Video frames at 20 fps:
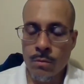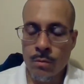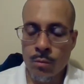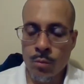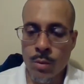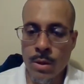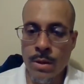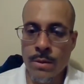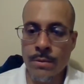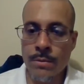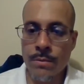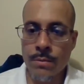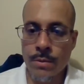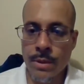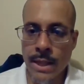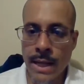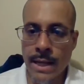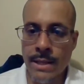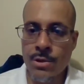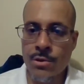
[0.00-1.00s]
Well,
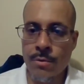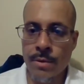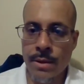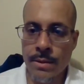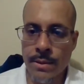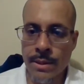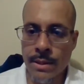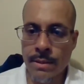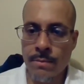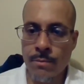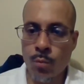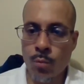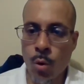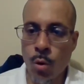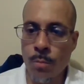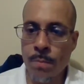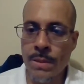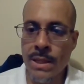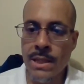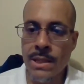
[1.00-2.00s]
yeah, Jarrell, then
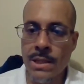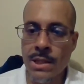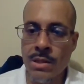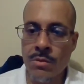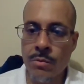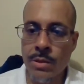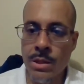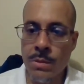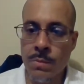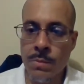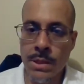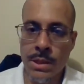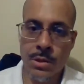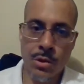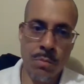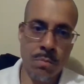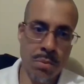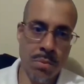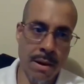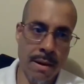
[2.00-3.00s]
won't be easy reads, because
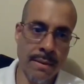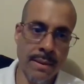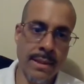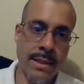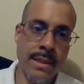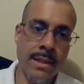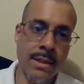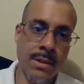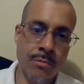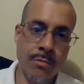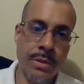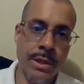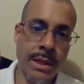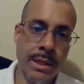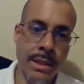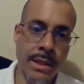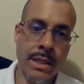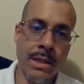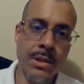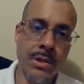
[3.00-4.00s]
you probably need to
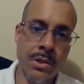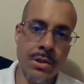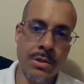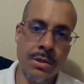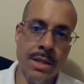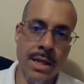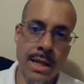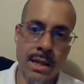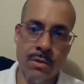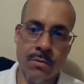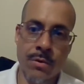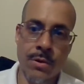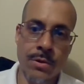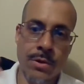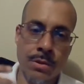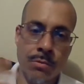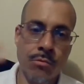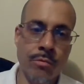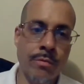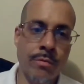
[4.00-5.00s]
read easier text
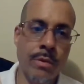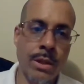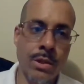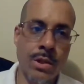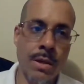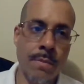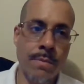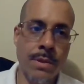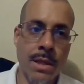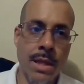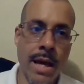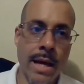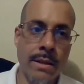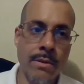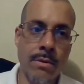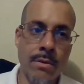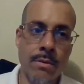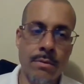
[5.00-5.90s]
first and reach up to that.